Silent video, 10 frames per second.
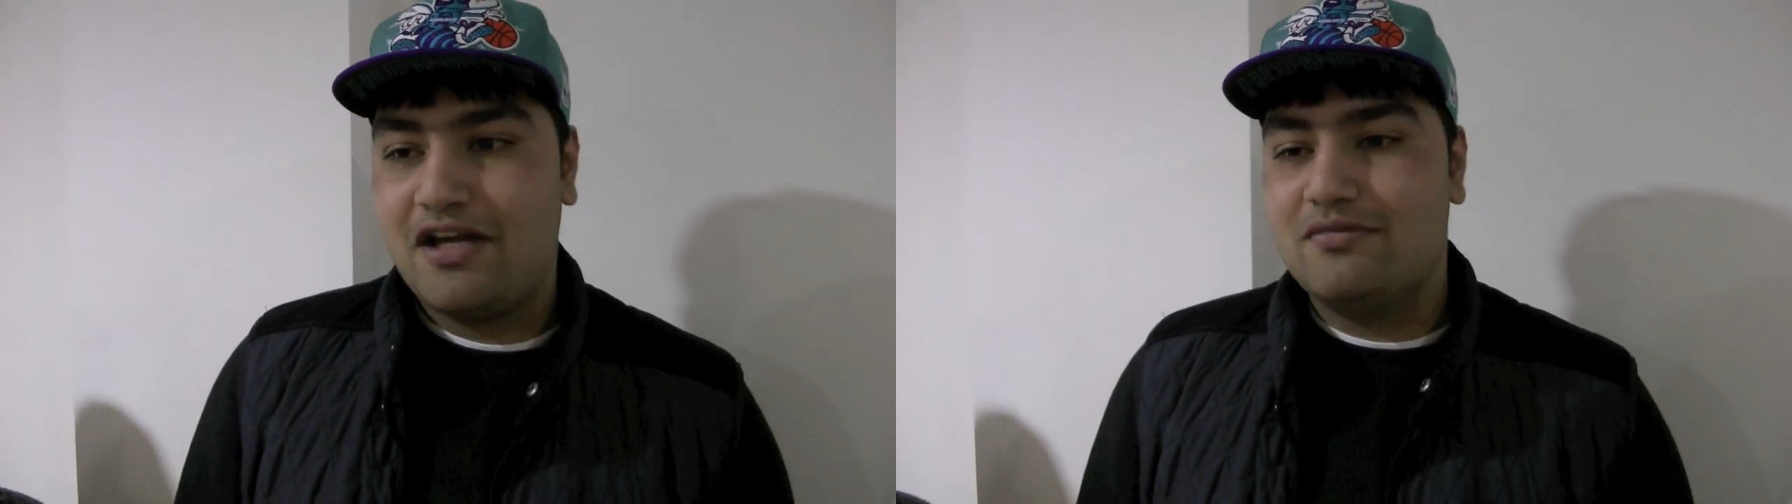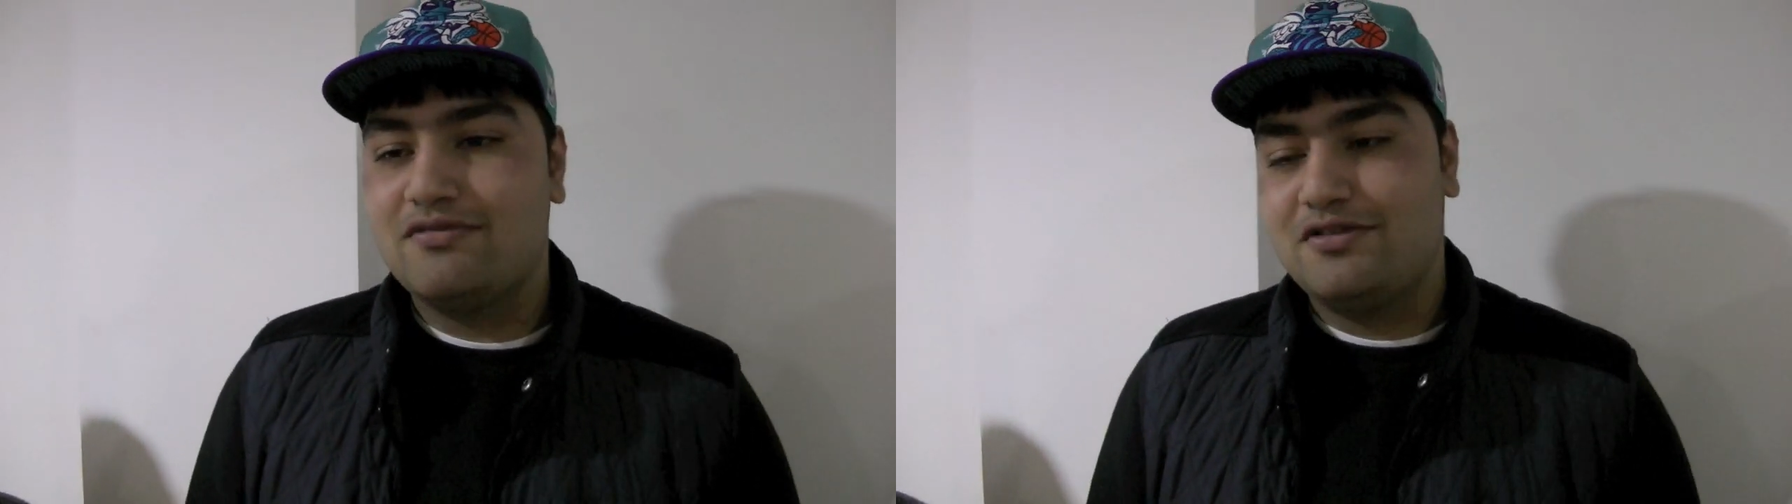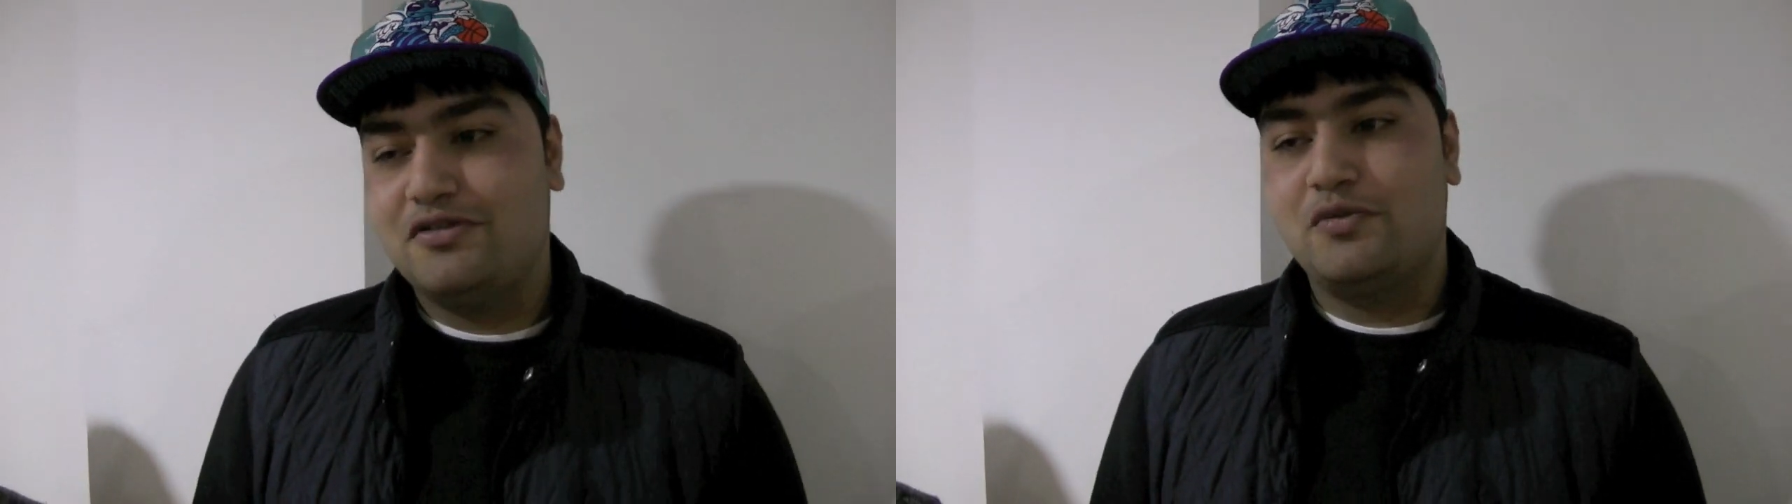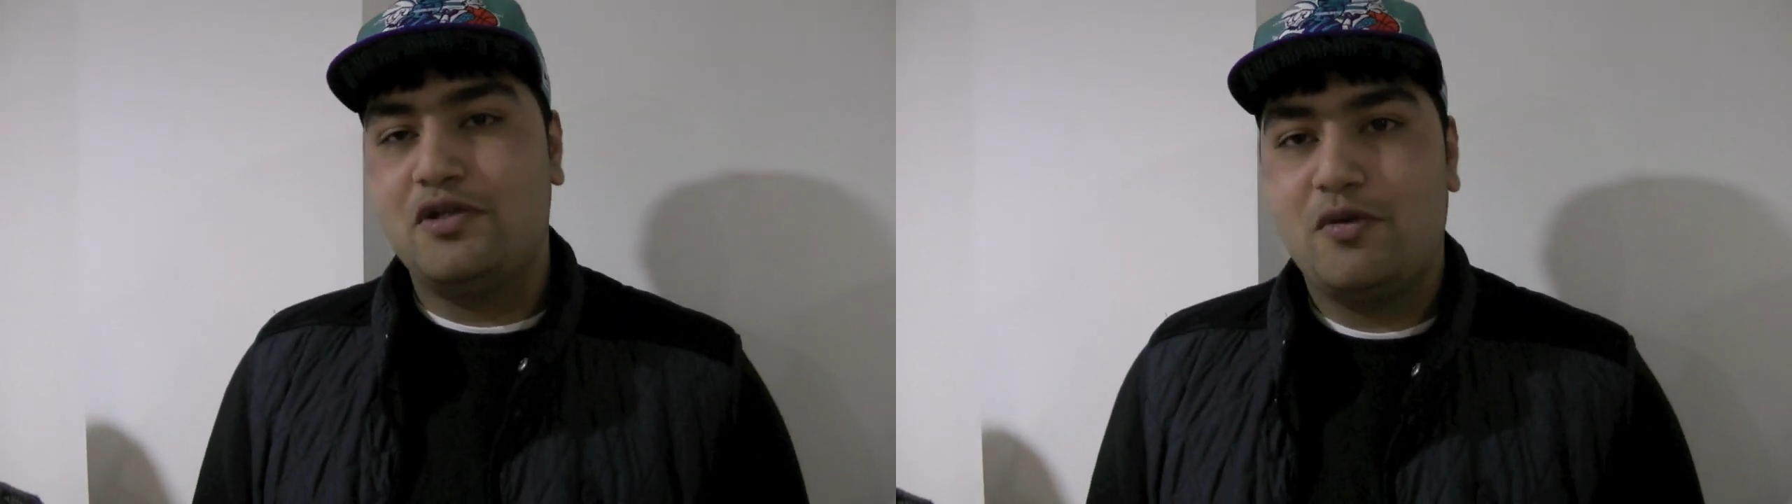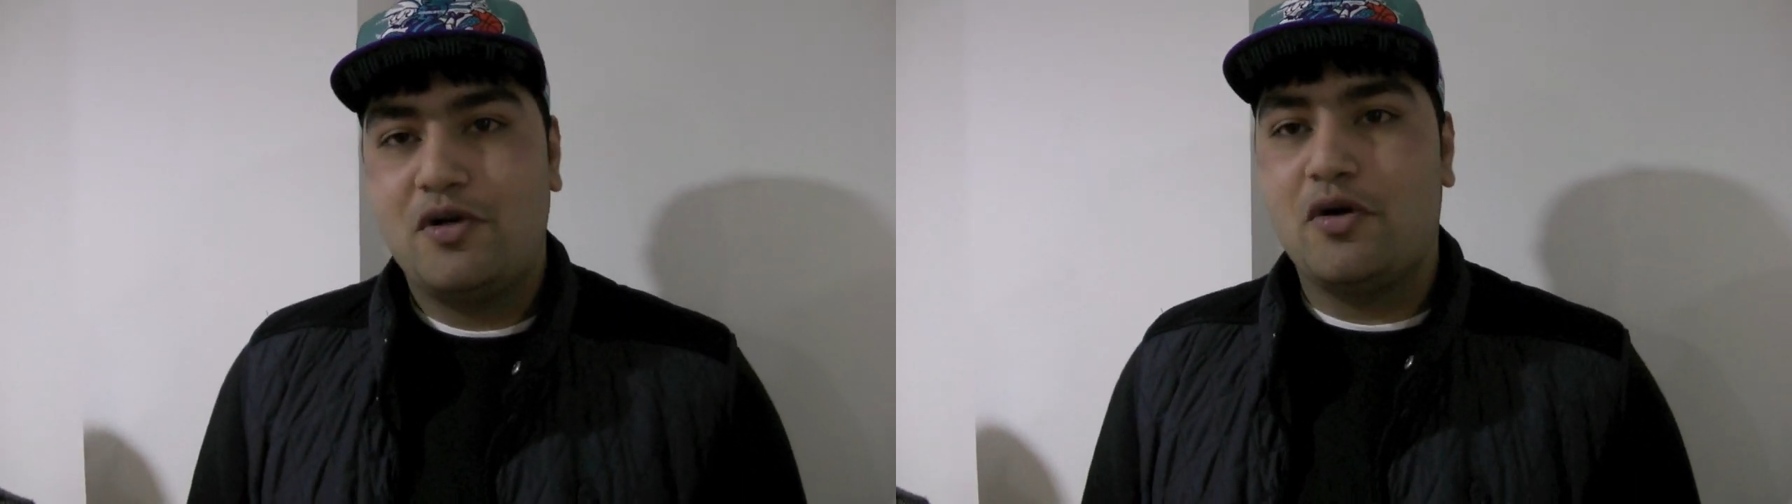game because we know
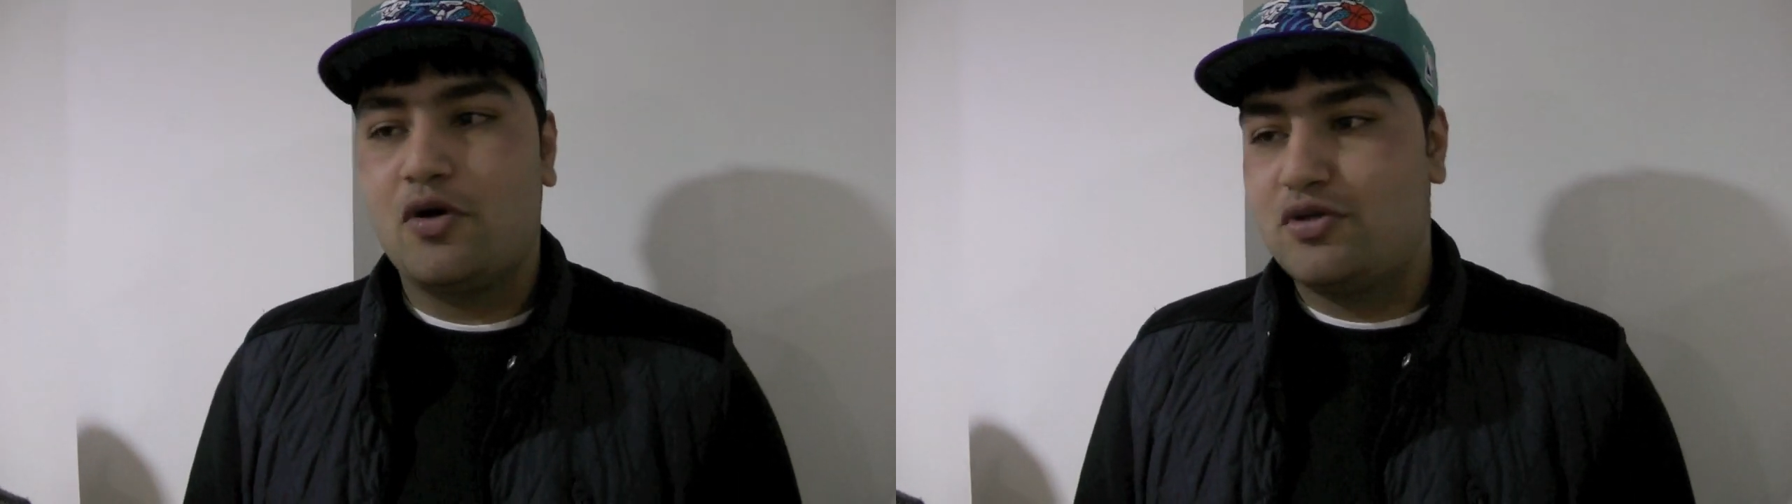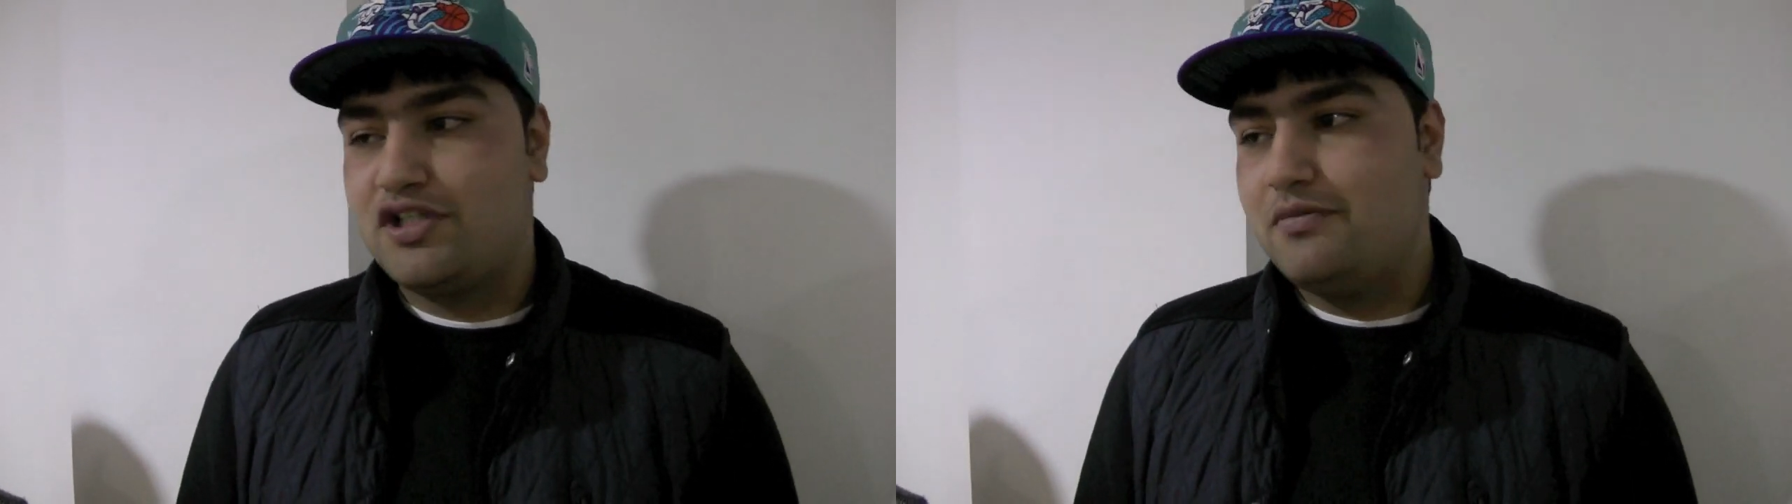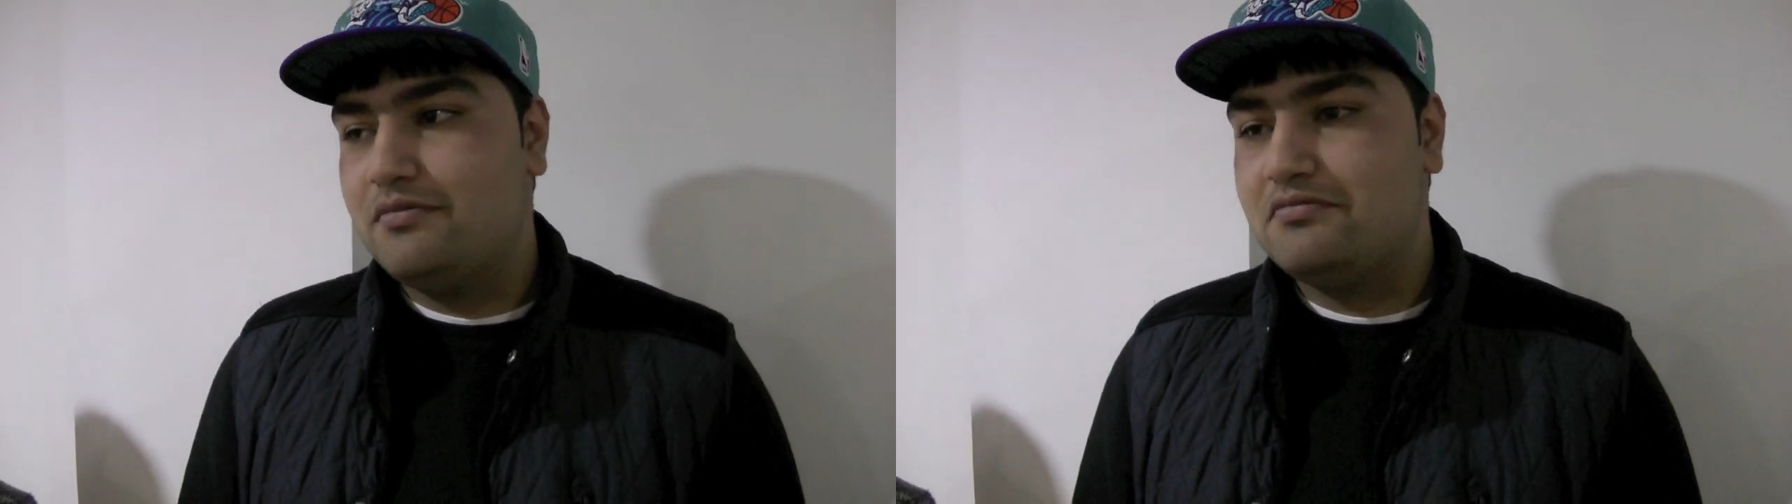I mean, we've got a good team.